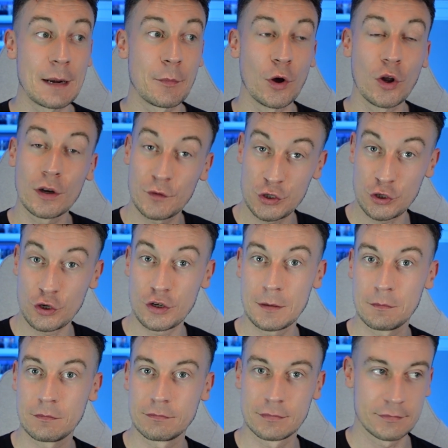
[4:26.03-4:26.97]
But all of a
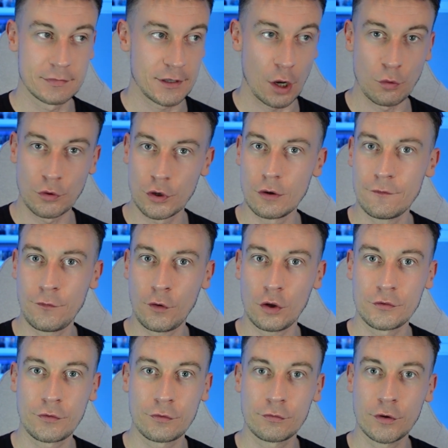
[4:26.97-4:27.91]
sudden, Doku
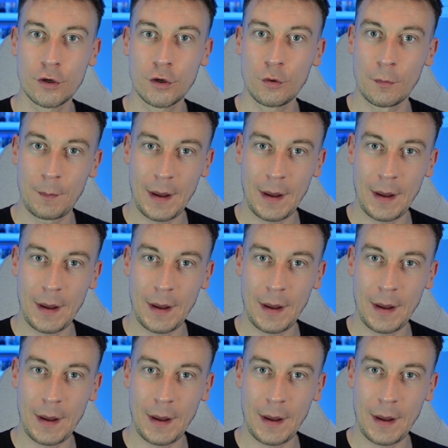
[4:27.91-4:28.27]
falls through and